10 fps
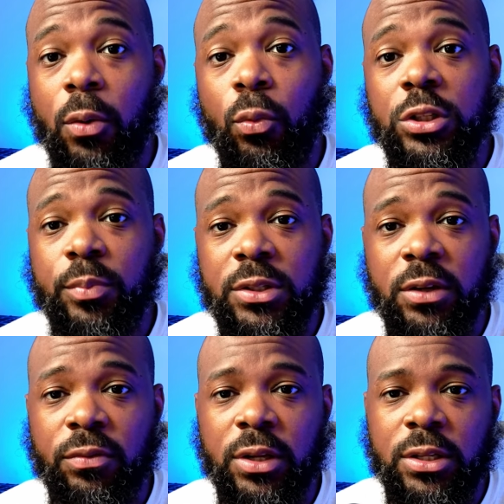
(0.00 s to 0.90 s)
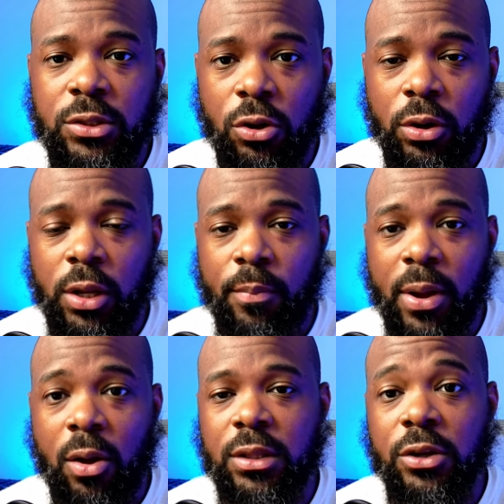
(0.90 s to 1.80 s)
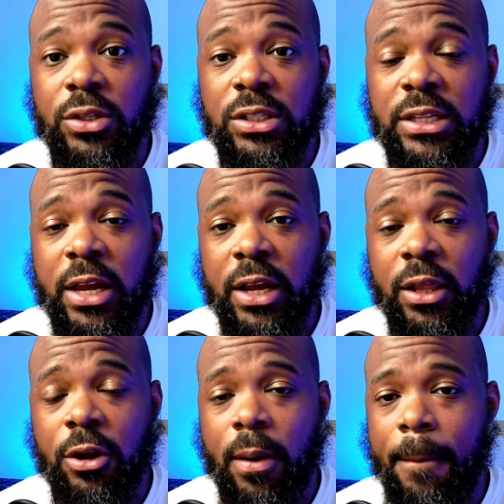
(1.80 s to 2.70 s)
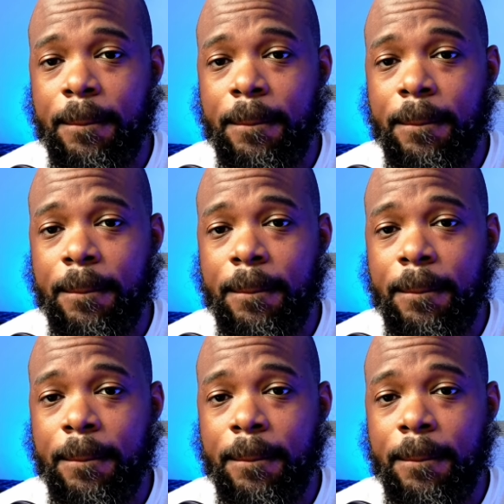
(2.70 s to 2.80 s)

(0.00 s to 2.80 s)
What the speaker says: we're specifically talking about their cellular